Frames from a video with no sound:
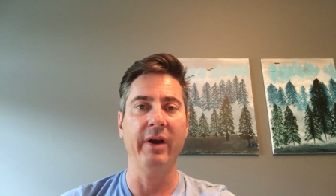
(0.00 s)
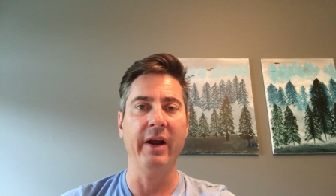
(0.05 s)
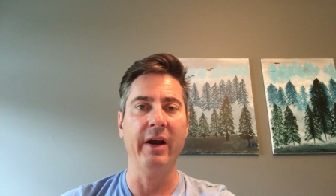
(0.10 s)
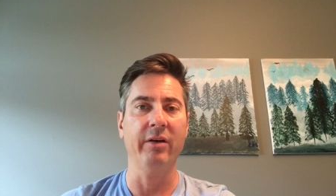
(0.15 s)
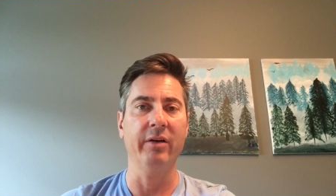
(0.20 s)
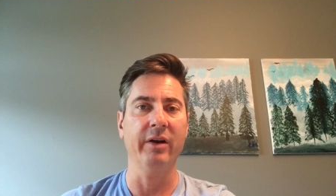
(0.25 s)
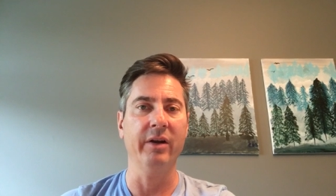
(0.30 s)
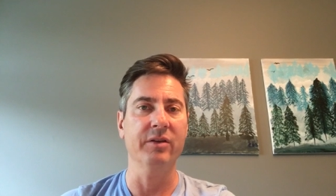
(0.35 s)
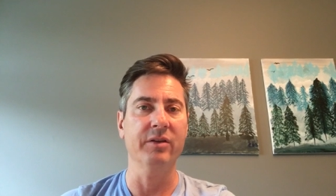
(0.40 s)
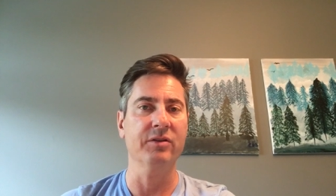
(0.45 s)

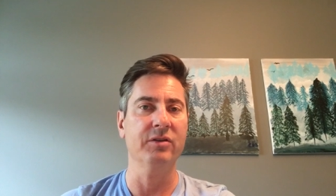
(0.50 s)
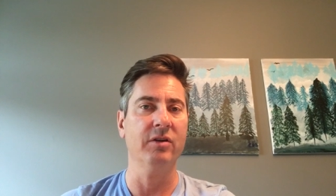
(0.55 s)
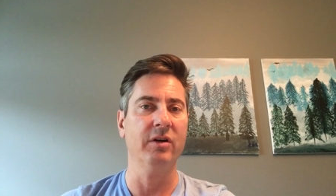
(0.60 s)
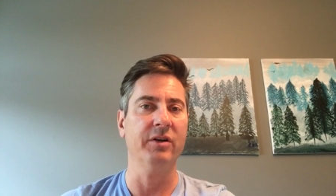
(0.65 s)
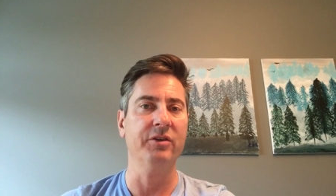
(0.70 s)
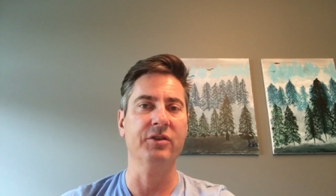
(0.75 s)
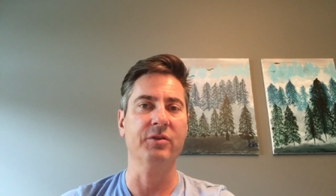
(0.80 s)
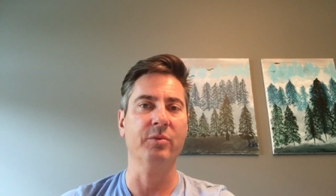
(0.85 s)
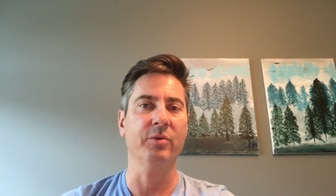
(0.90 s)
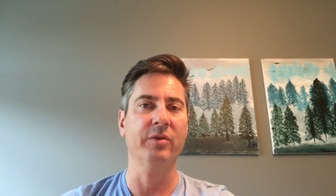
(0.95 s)
areas
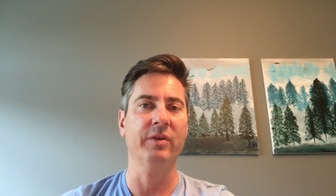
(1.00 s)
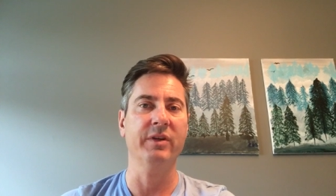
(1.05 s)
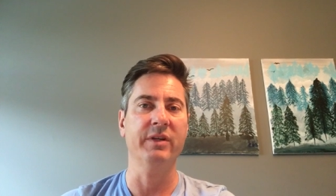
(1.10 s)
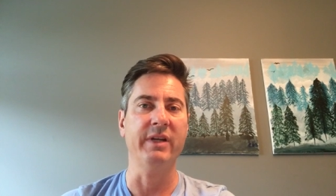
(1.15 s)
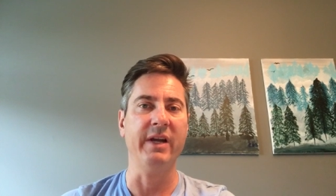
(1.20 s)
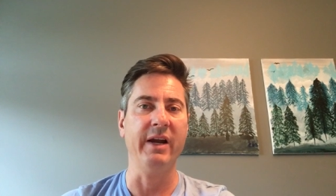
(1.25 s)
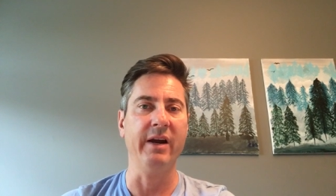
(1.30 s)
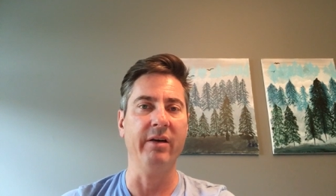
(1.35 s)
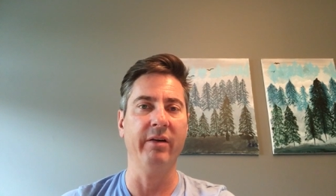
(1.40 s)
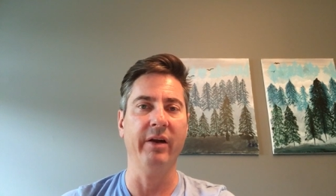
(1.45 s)
not just where the
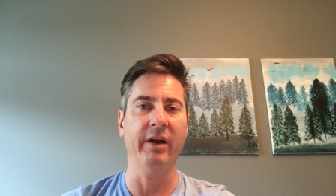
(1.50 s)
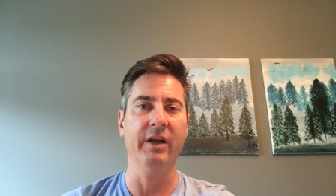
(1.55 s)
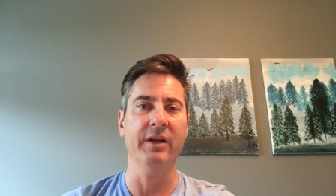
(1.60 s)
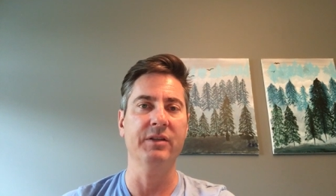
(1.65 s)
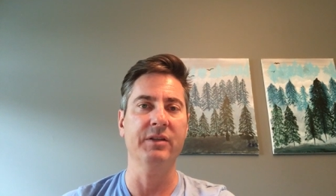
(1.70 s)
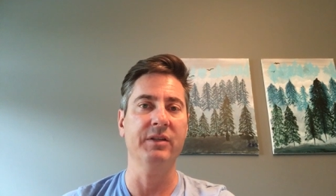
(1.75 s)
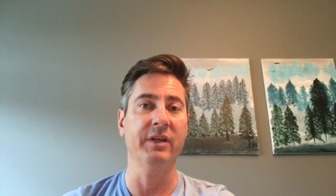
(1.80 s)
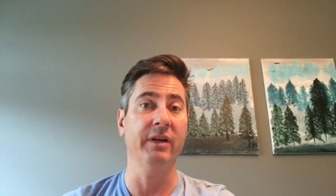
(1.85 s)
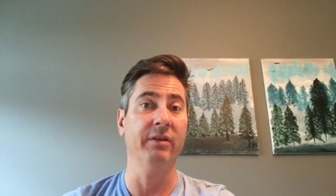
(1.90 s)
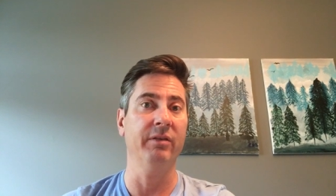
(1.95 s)
tear
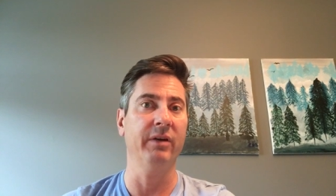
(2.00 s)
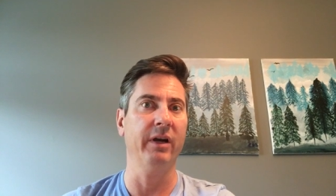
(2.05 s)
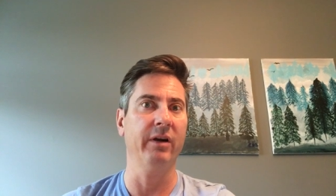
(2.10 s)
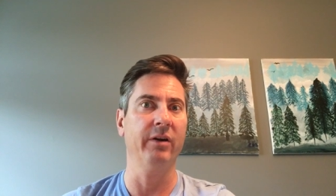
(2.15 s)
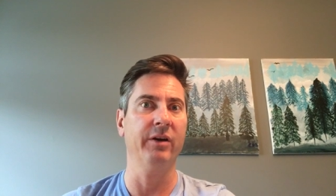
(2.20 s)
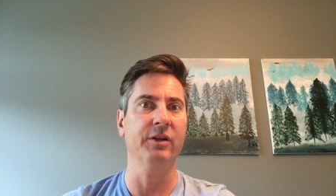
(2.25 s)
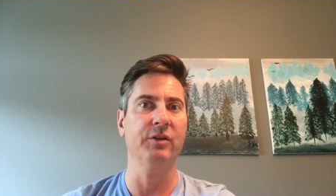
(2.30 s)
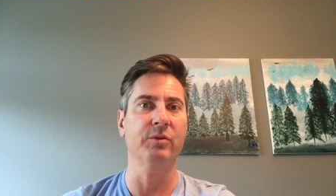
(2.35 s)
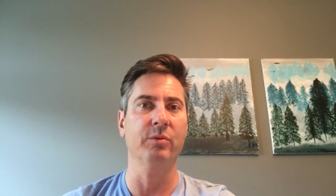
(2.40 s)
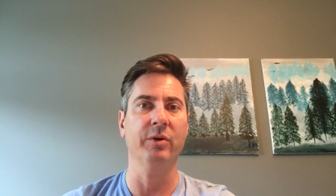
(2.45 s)
is even
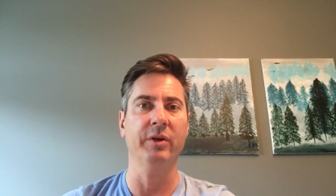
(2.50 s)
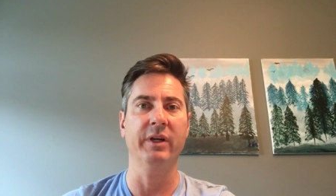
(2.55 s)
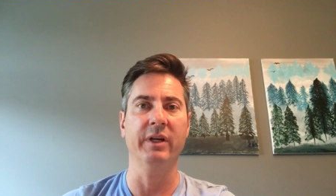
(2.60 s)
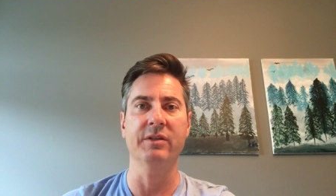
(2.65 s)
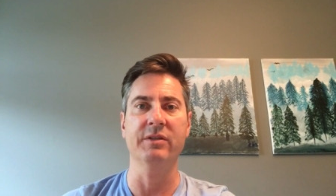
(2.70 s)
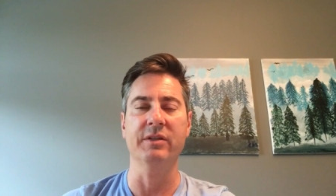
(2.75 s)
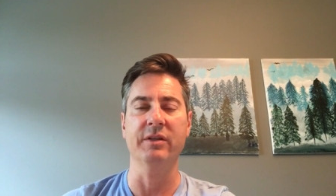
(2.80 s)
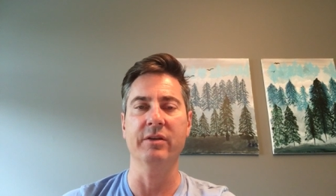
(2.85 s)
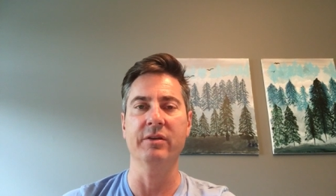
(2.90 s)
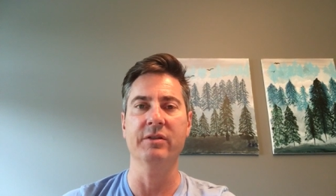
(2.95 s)
areas where he
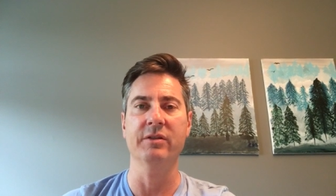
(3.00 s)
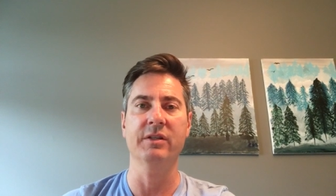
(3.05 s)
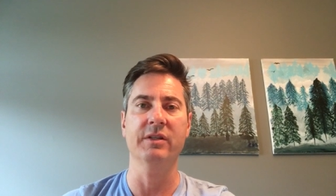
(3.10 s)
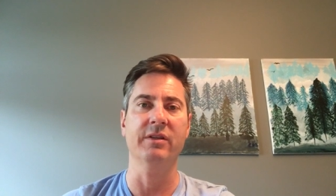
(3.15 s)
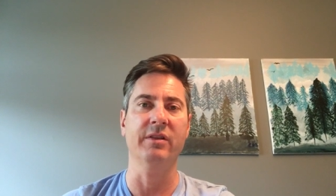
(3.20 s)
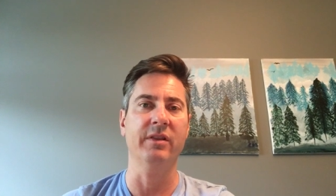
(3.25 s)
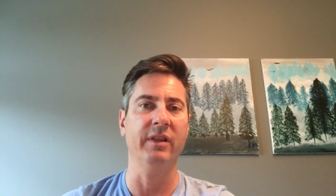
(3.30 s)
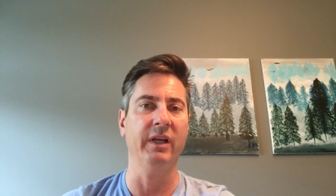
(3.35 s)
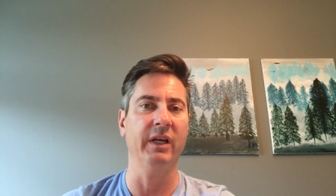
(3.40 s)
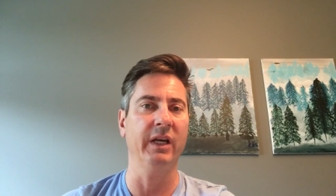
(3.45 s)
considers it
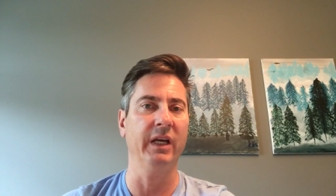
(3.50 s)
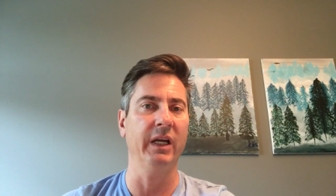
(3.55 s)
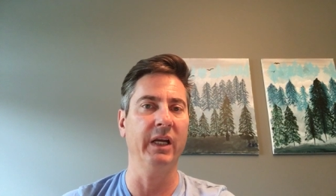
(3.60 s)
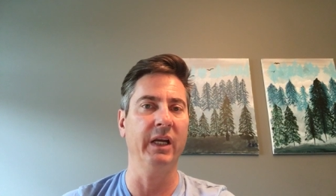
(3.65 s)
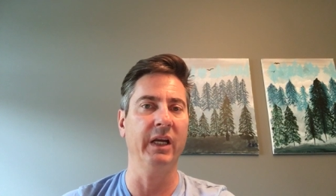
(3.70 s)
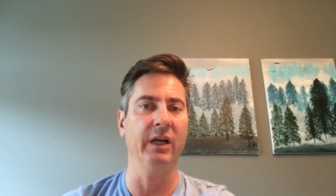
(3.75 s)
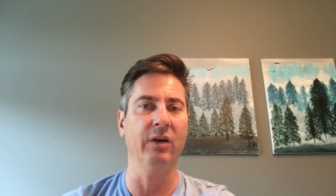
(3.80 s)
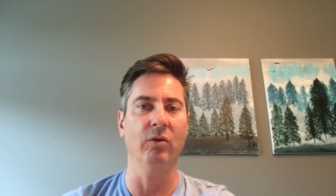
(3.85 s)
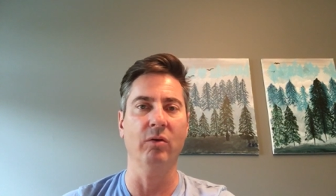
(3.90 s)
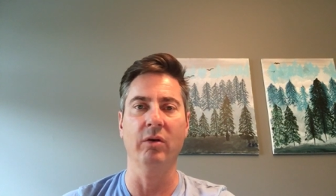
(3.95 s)

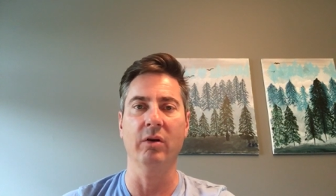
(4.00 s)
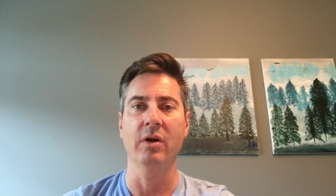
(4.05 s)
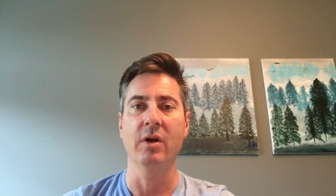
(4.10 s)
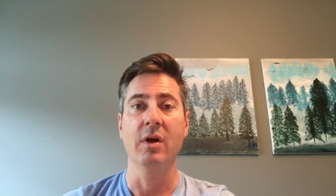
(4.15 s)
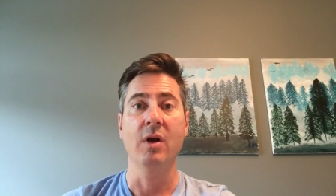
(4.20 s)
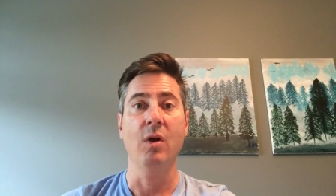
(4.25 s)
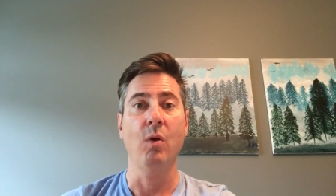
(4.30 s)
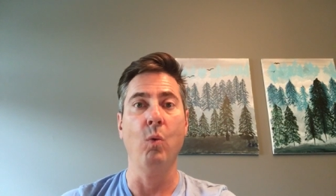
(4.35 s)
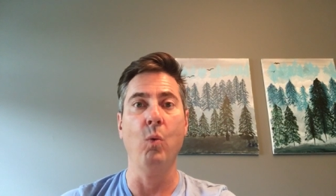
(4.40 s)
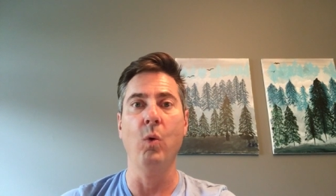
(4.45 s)
thinning or
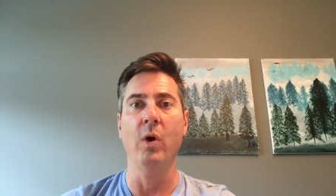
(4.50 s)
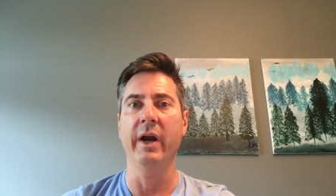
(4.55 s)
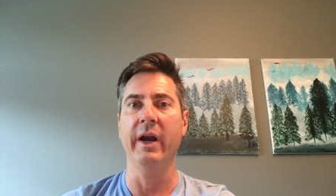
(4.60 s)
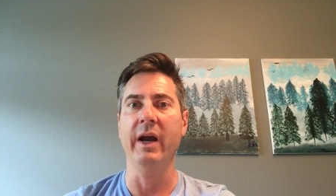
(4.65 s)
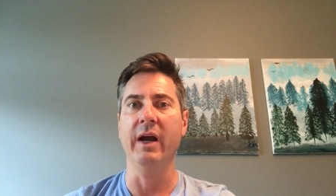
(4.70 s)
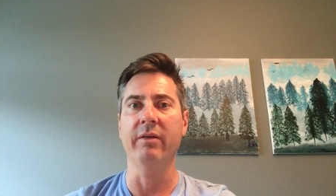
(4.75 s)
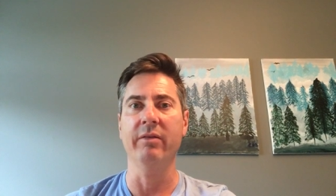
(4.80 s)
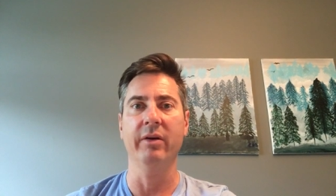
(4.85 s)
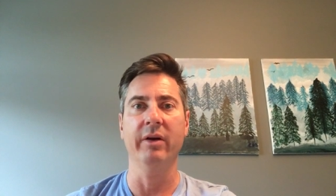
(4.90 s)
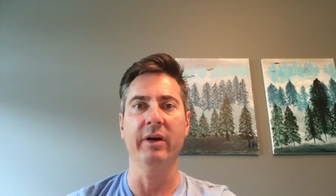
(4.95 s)

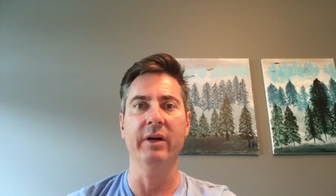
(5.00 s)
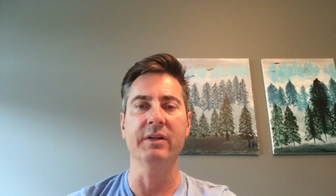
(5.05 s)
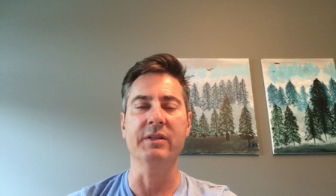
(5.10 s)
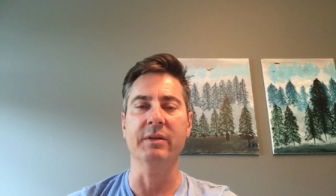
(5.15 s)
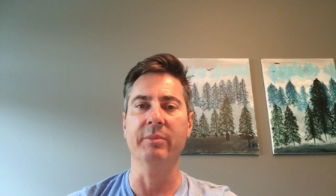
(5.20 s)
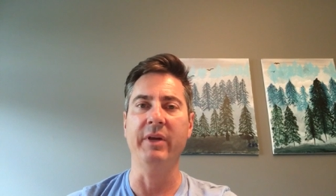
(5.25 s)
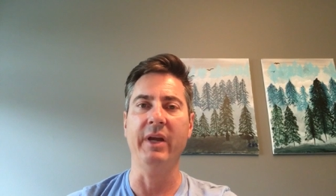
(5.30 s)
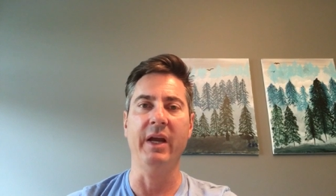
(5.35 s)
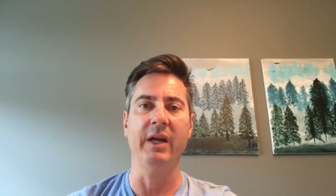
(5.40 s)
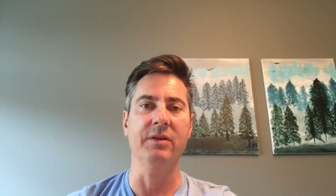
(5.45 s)
whatever in
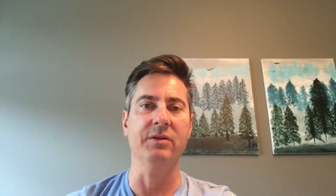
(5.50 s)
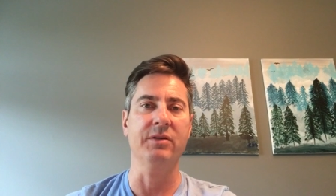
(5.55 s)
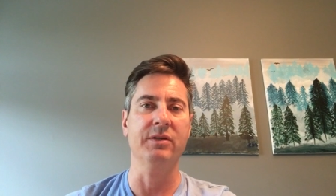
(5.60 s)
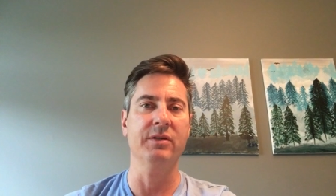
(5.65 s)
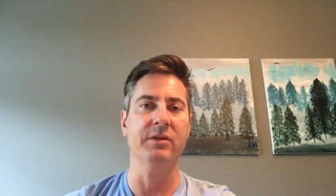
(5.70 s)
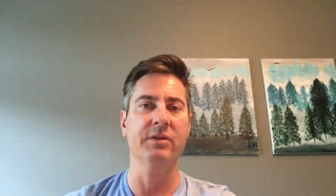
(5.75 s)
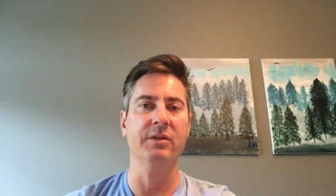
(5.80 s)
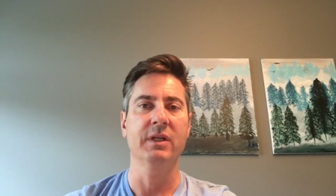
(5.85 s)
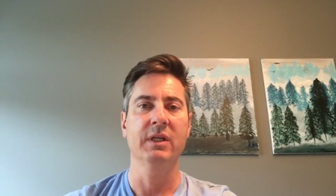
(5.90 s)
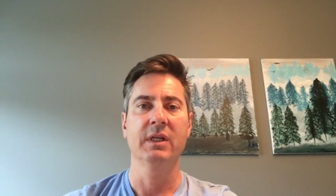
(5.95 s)
some
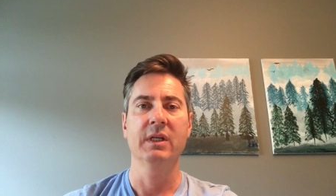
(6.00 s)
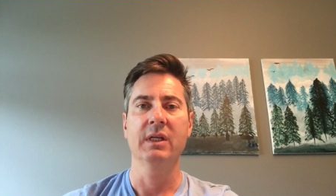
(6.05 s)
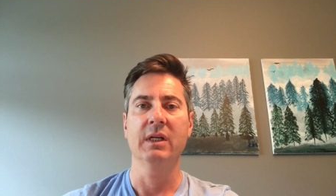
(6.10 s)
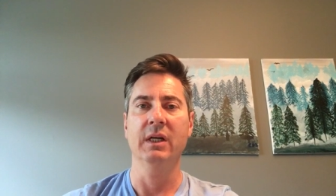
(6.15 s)
cases